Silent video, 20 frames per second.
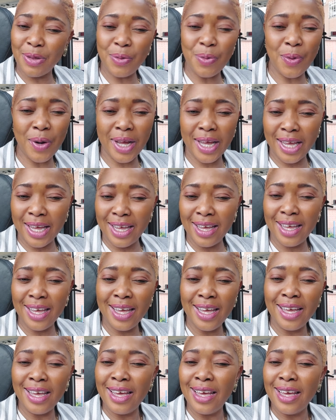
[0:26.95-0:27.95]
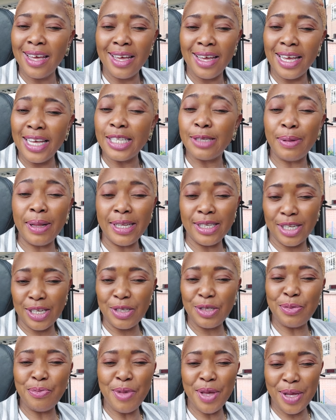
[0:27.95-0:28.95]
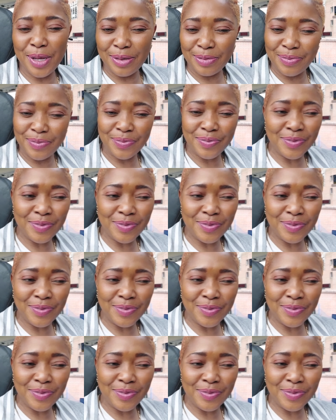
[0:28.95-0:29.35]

the way it pleases me.